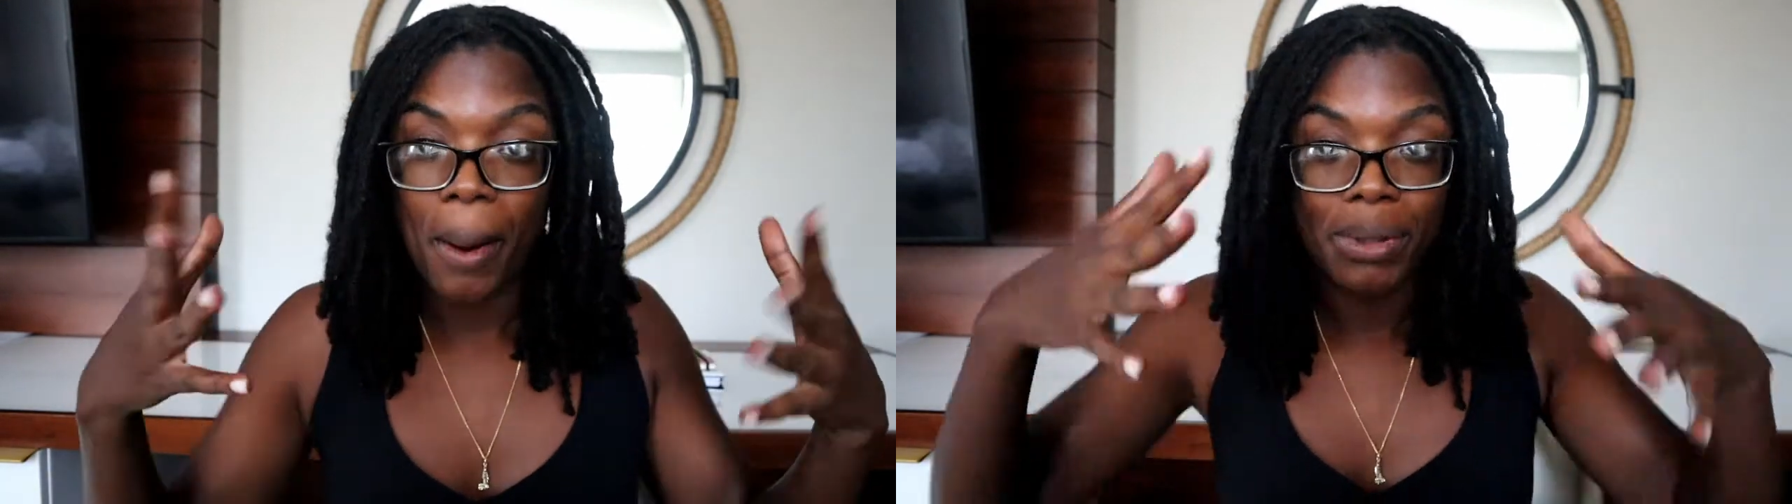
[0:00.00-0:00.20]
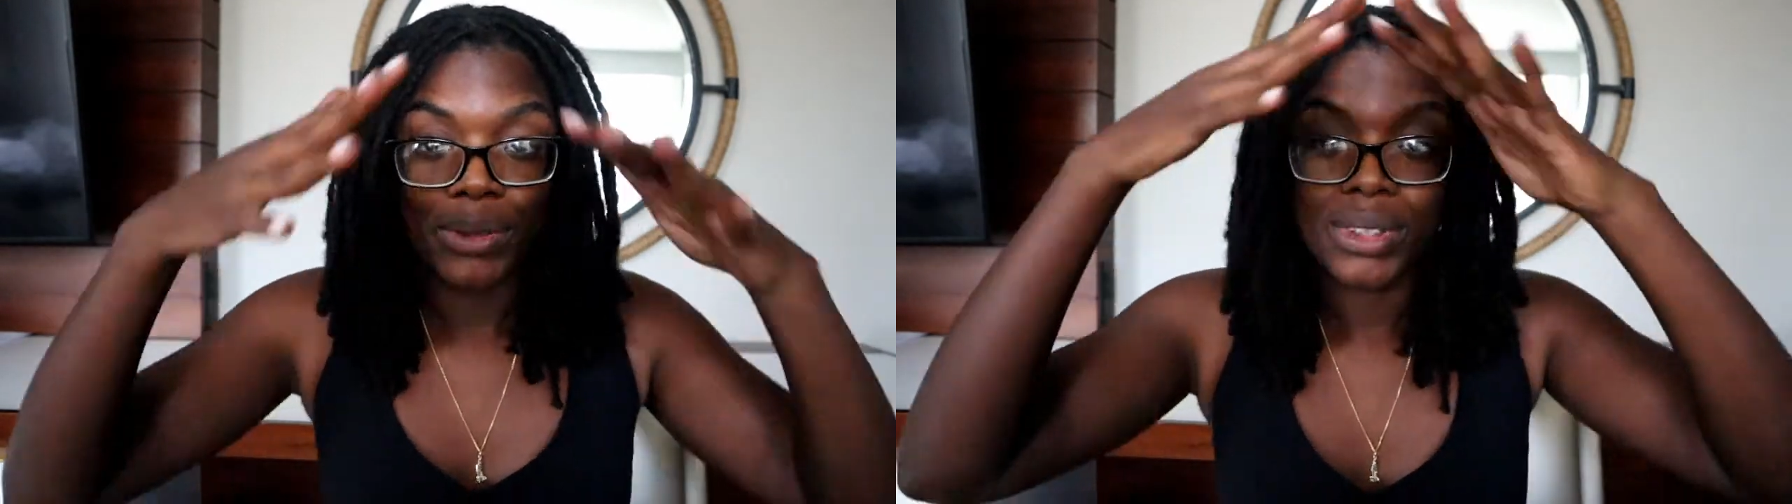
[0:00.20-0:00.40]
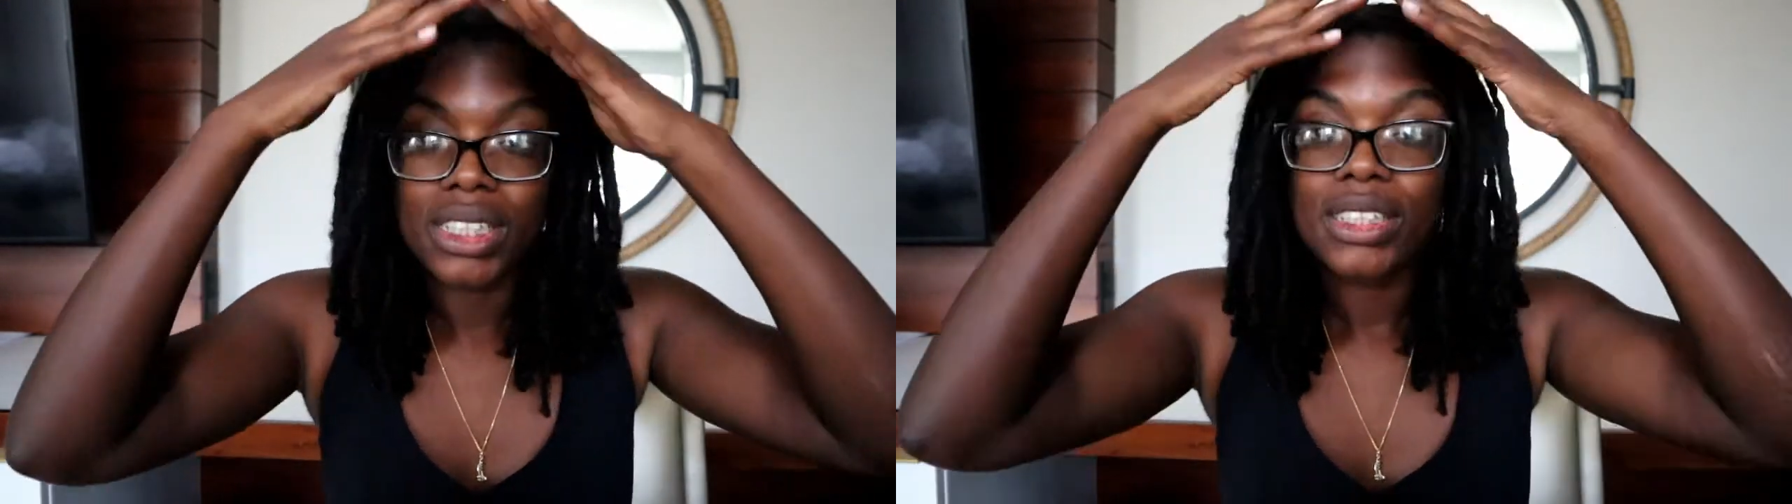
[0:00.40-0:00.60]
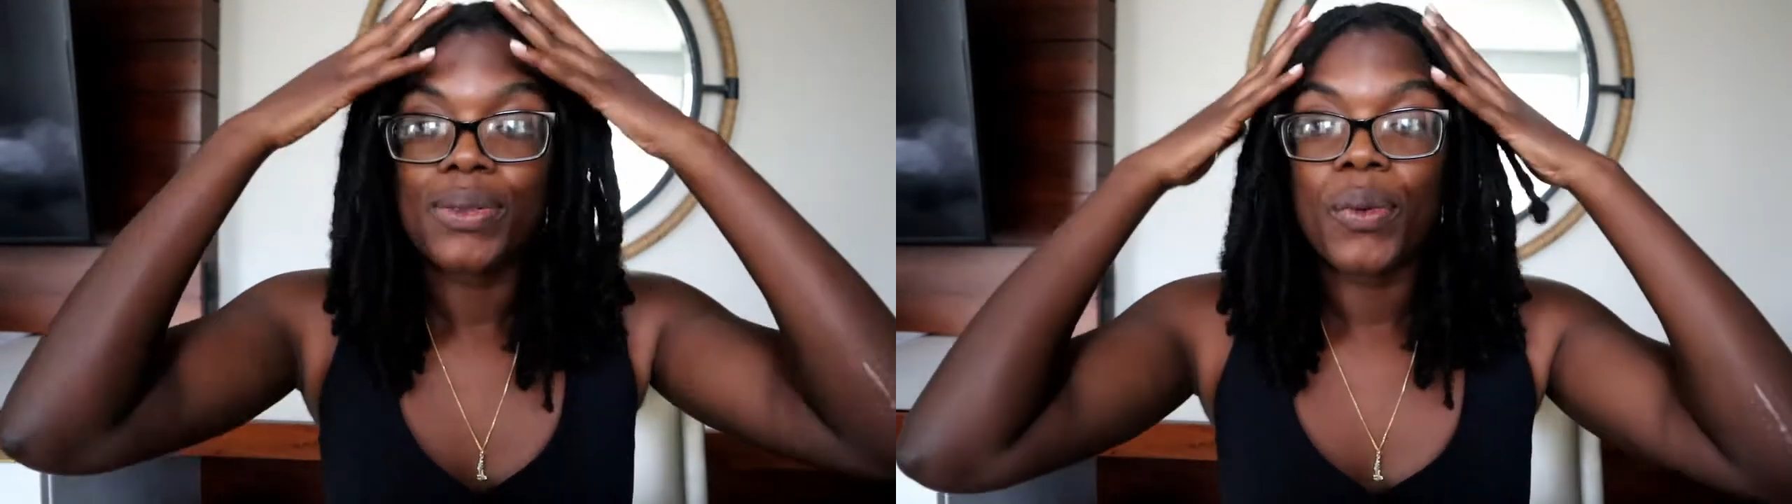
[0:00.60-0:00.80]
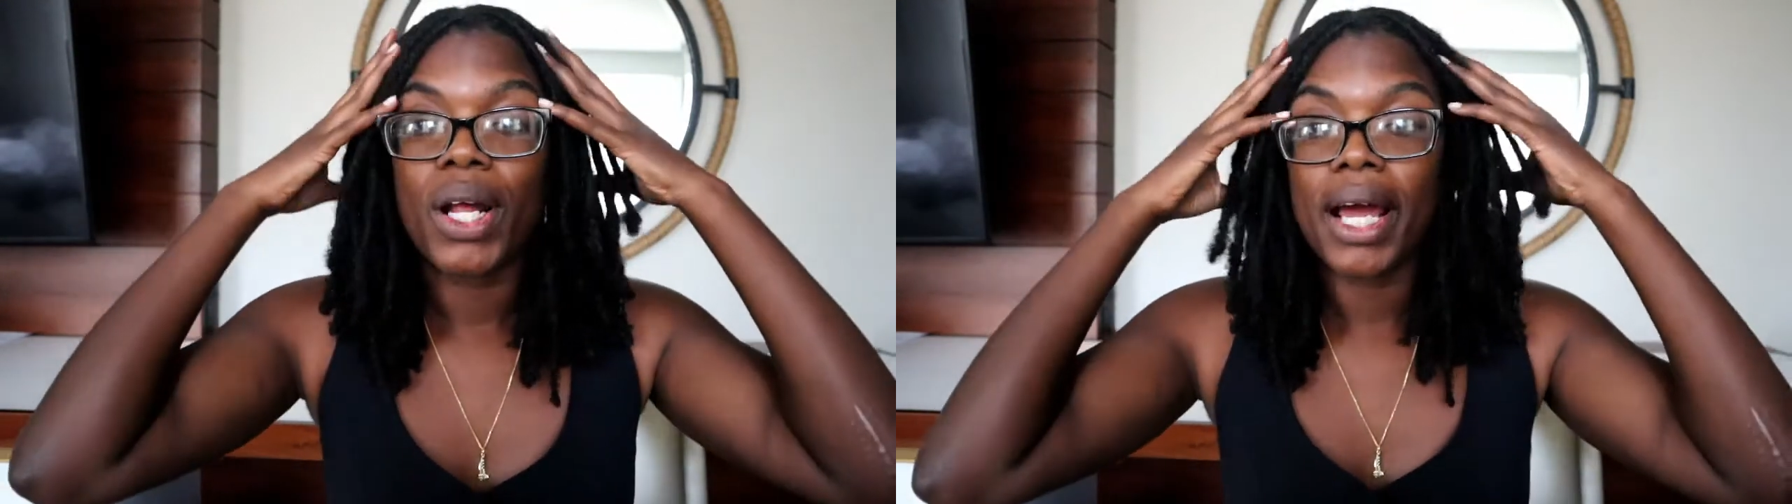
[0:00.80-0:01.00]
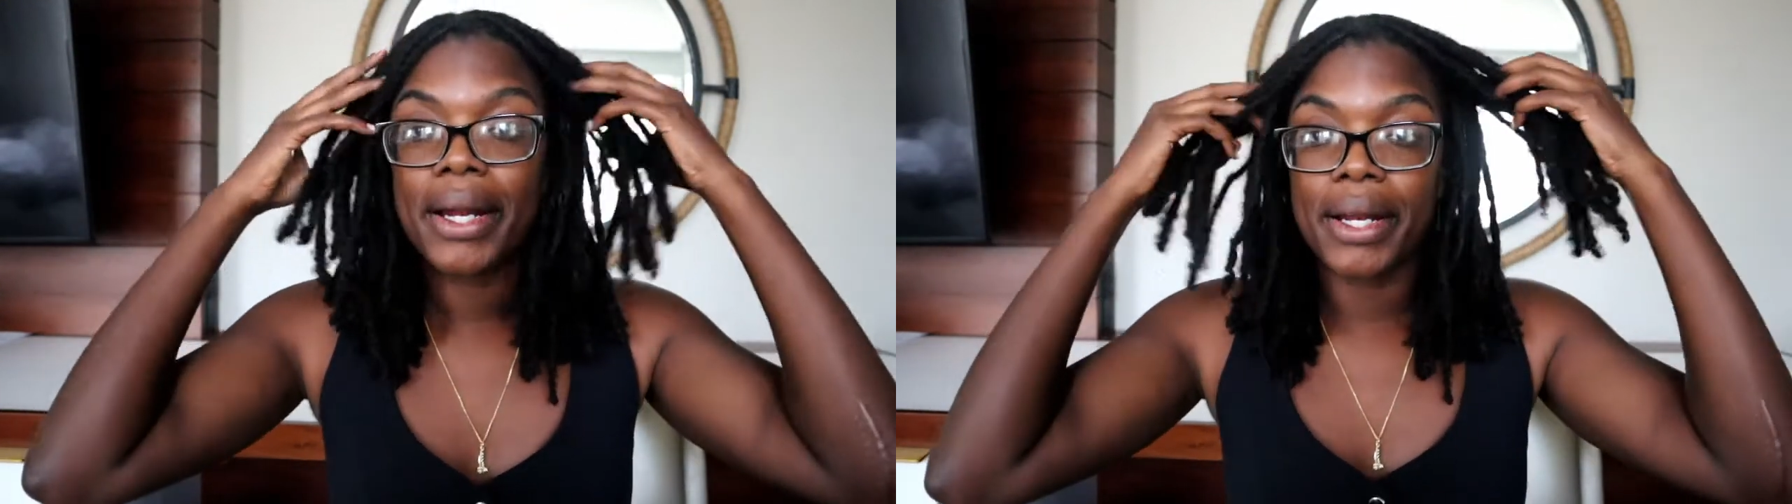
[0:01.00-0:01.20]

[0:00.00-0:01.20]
I'm gonna stick to what I